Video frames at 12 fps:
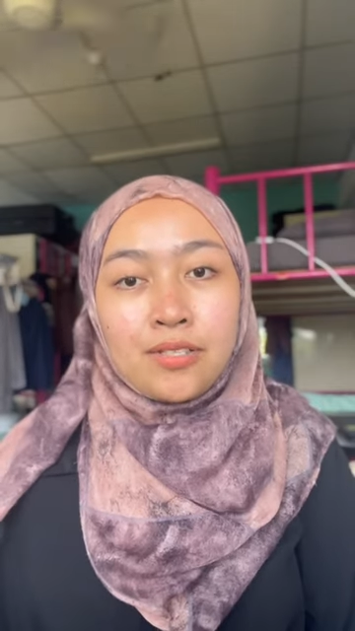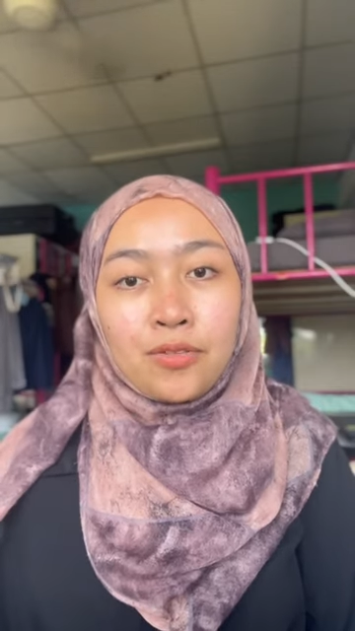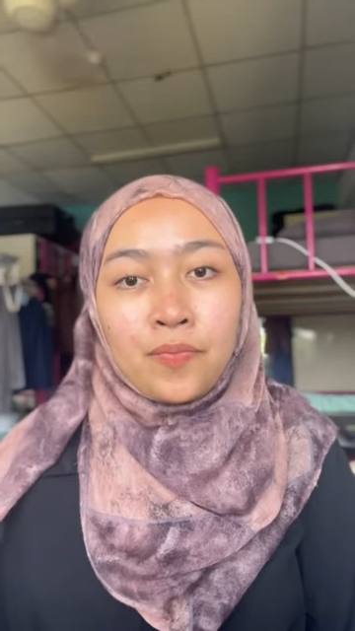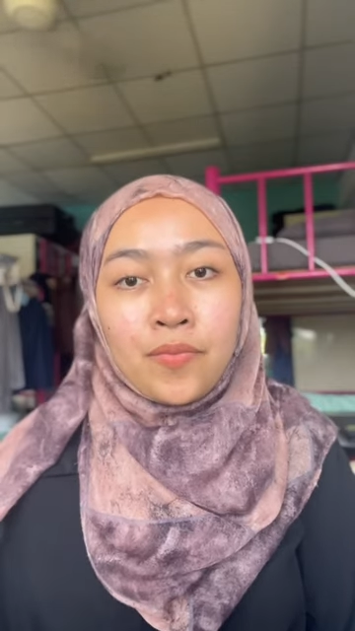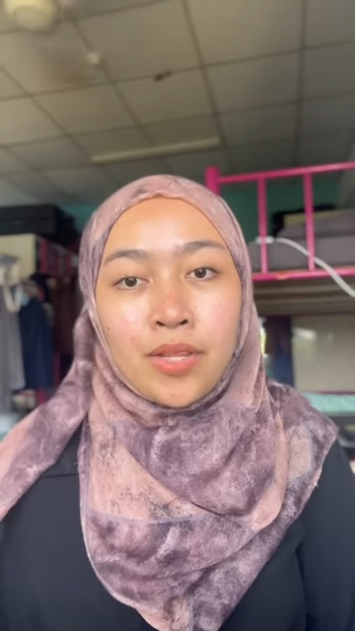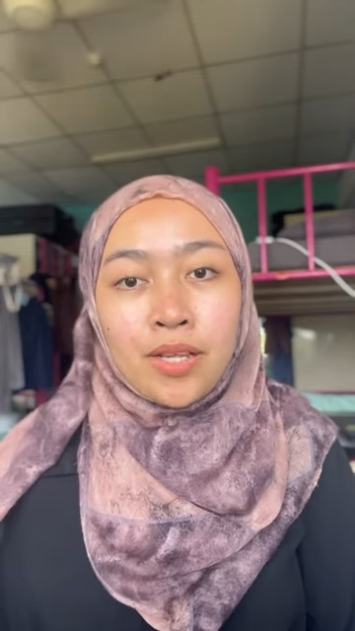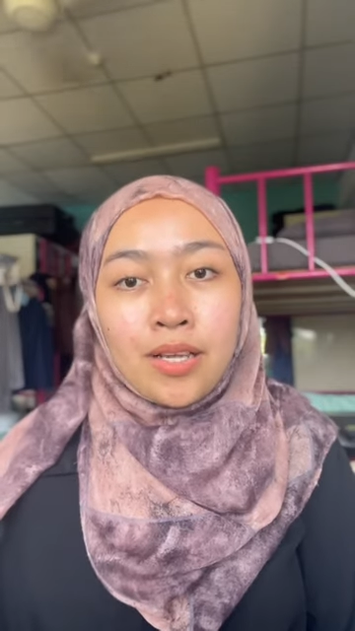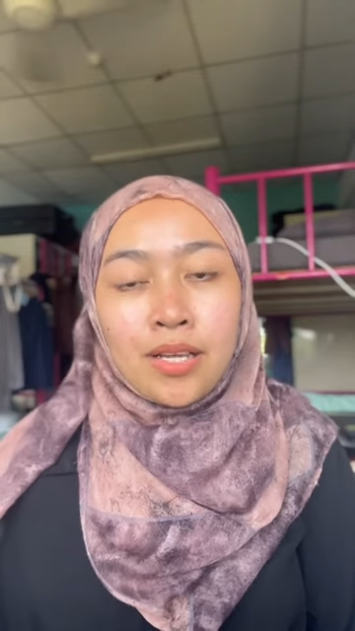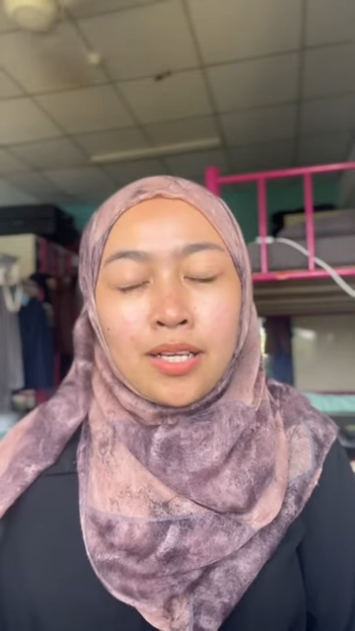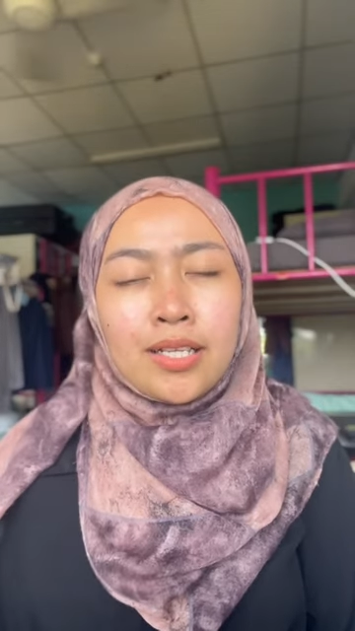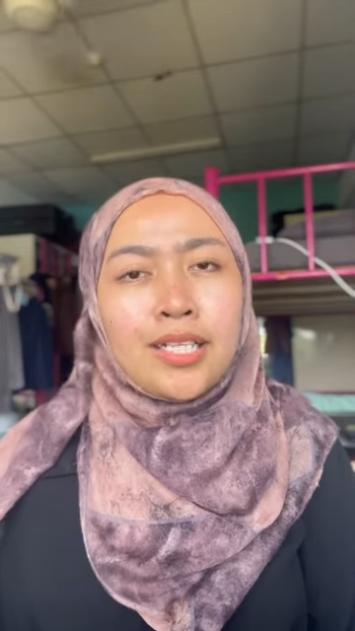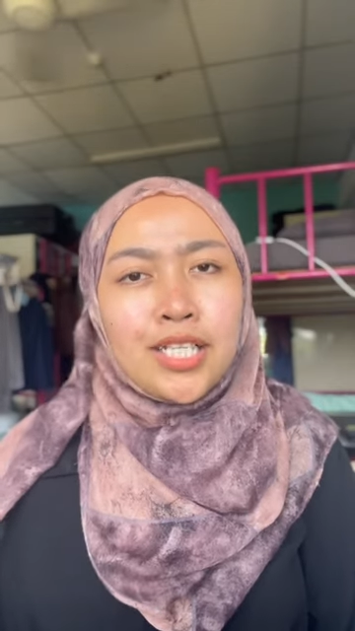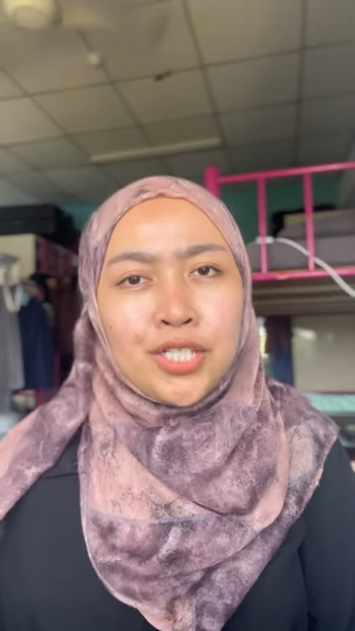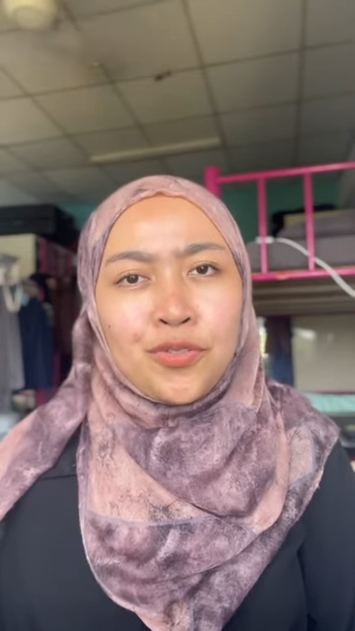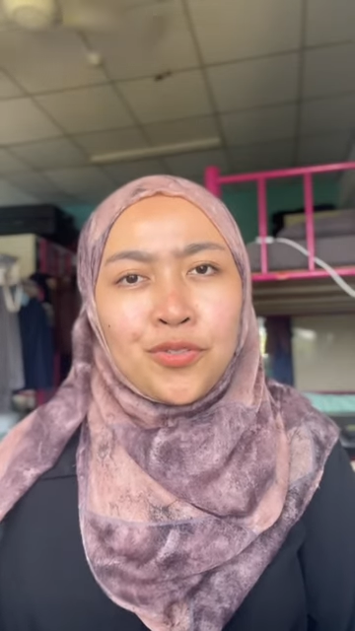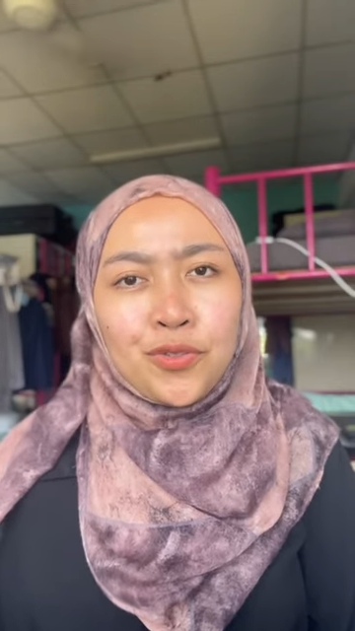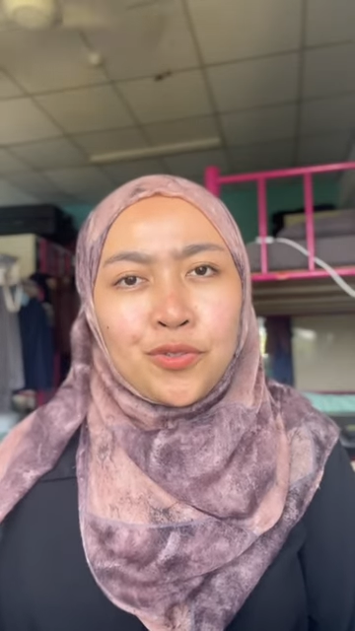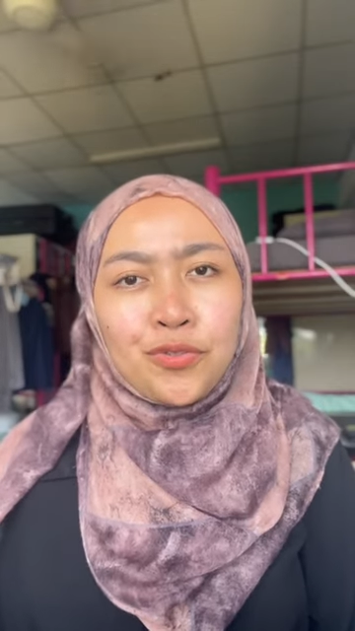So, did you
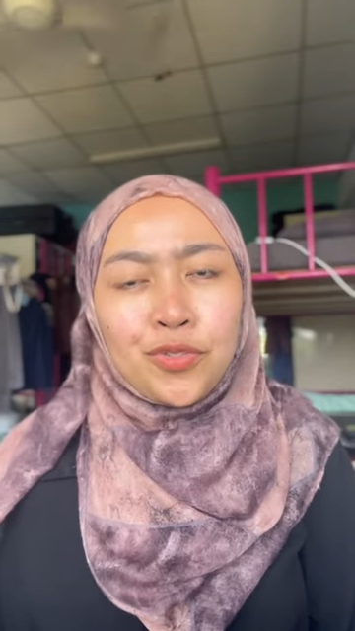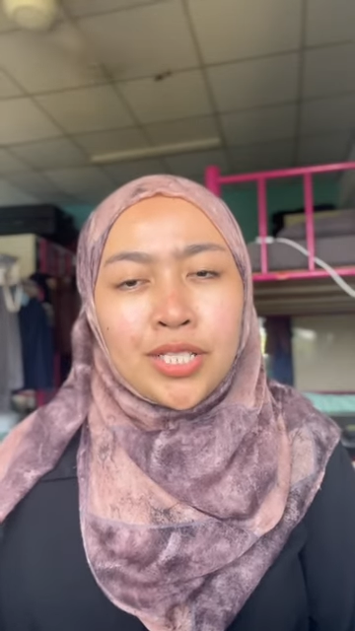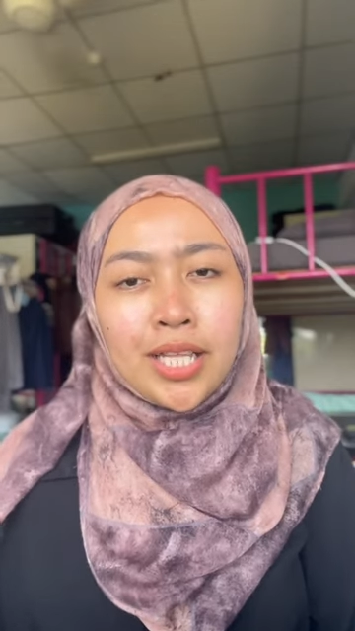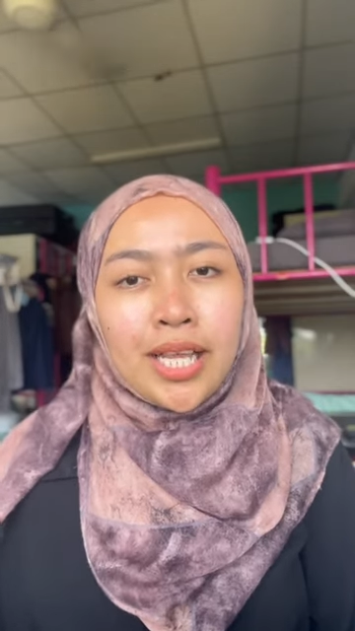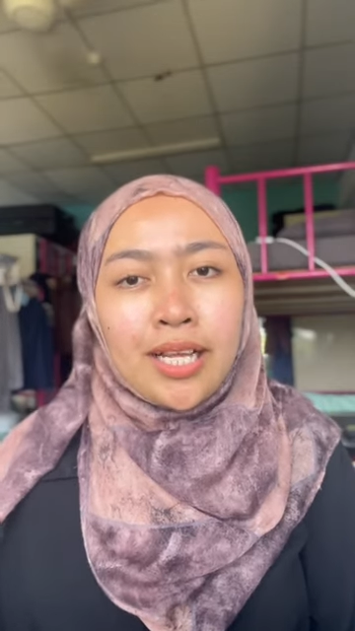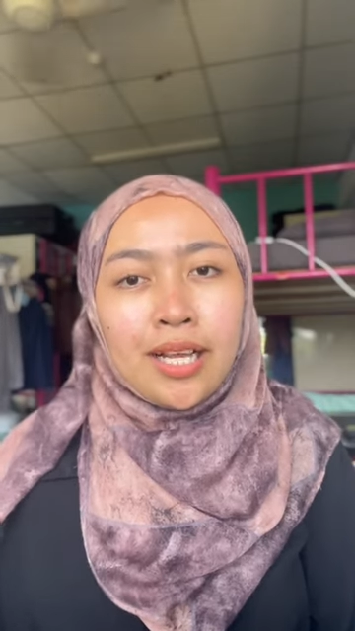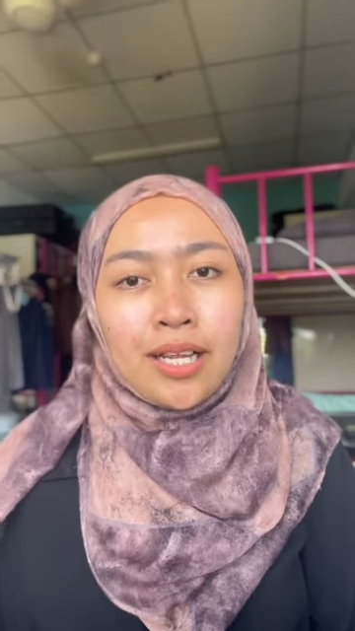know staying